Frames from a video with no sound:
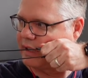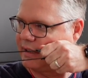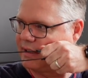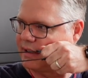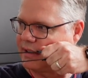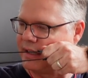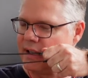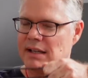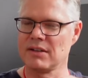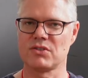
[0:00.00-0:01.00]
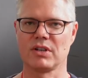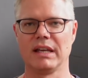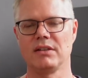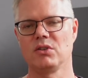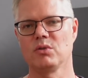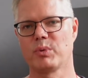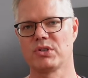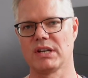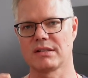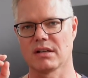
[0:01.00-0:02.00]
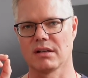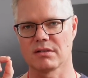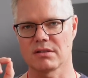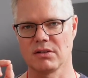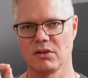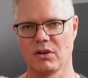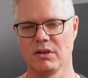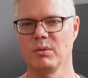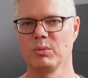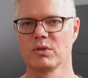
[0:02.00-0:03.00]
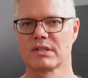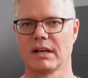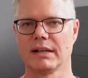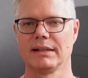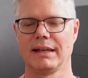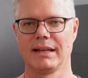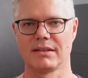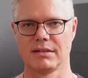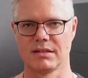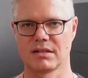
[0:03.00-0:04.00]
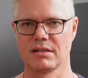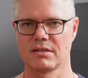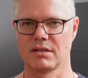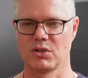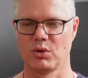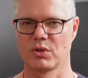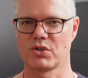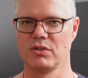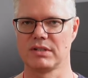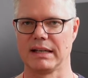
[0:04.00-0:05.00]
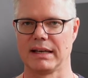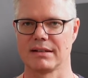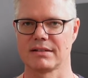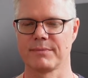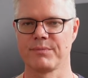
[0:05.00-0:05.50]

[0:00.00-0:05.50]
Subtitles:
under to get your projectiles on the bullseye at the distance that you are shooting at.